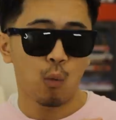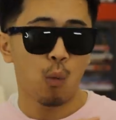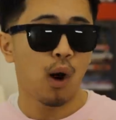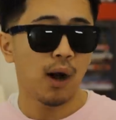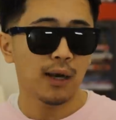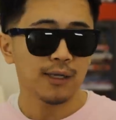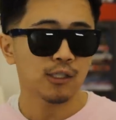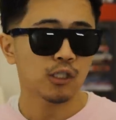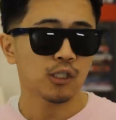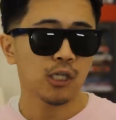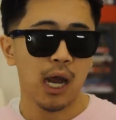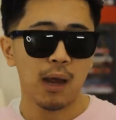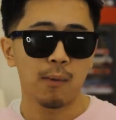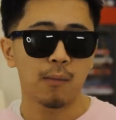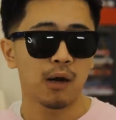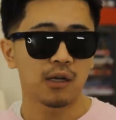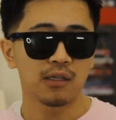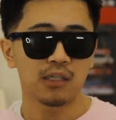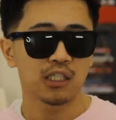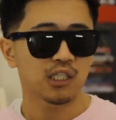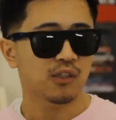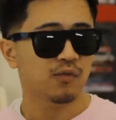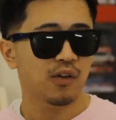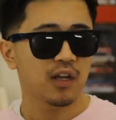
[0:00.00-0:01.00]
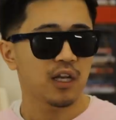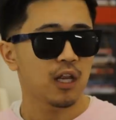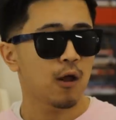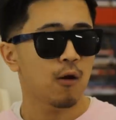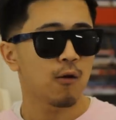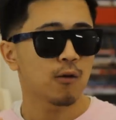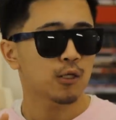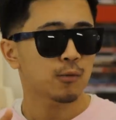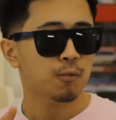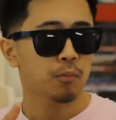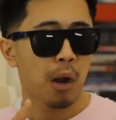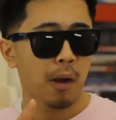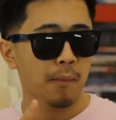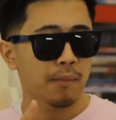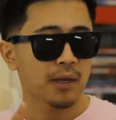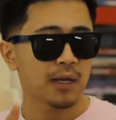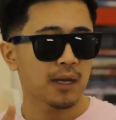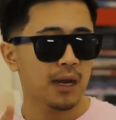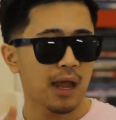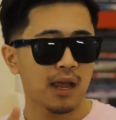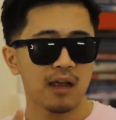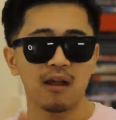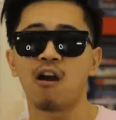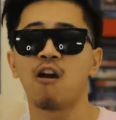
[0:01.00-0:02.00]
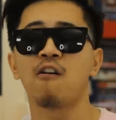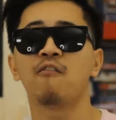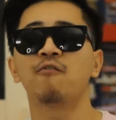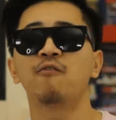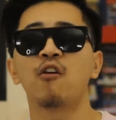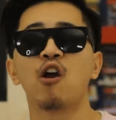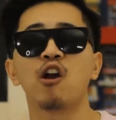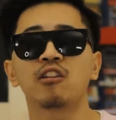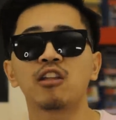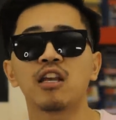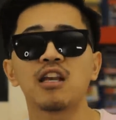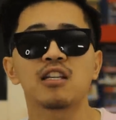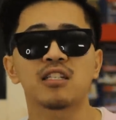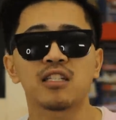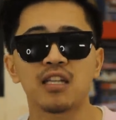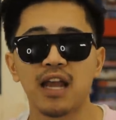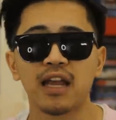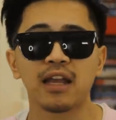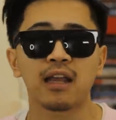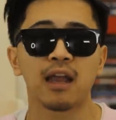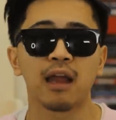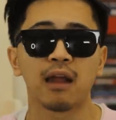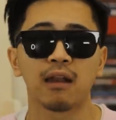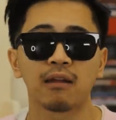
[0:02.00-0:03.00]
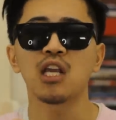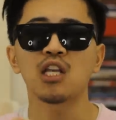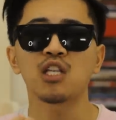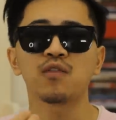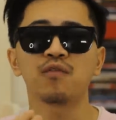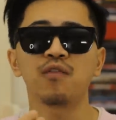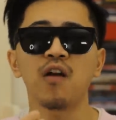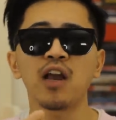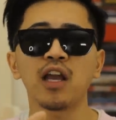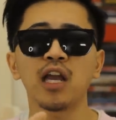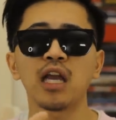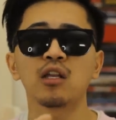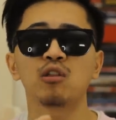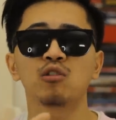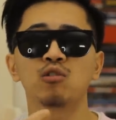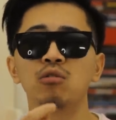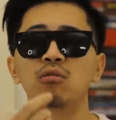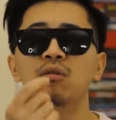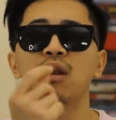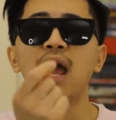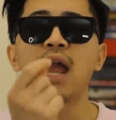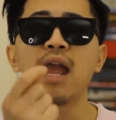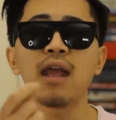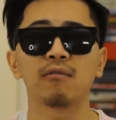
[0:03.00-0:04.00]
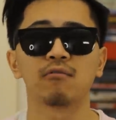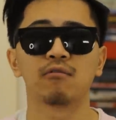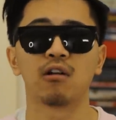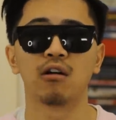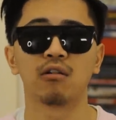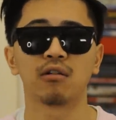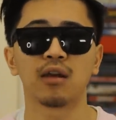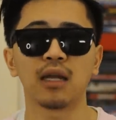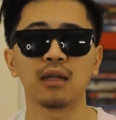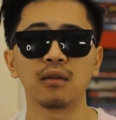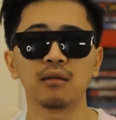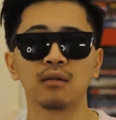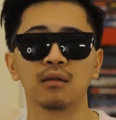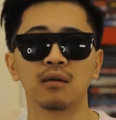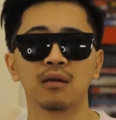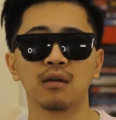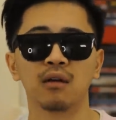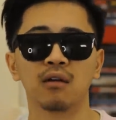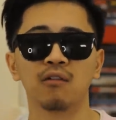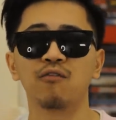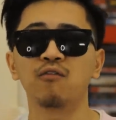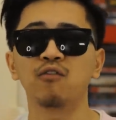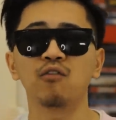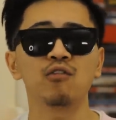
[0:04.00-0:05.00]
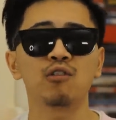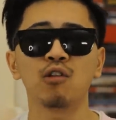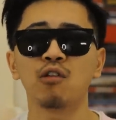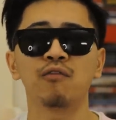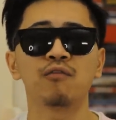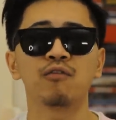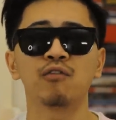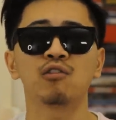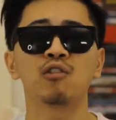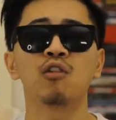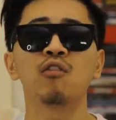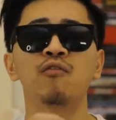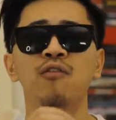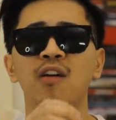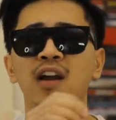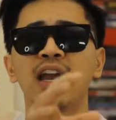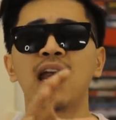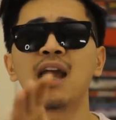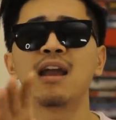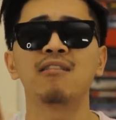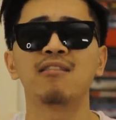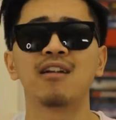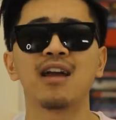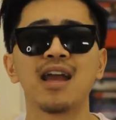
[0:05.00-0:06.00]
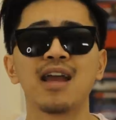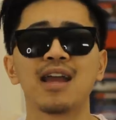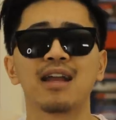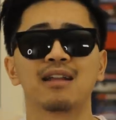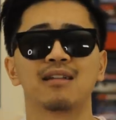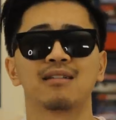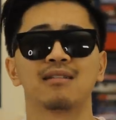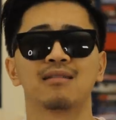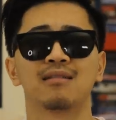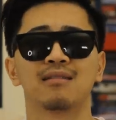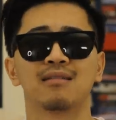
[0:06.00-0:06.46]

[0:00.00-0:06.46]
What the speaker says: The watch time on this video is probably like 30 seconds. It's too late, Rogan. Too late.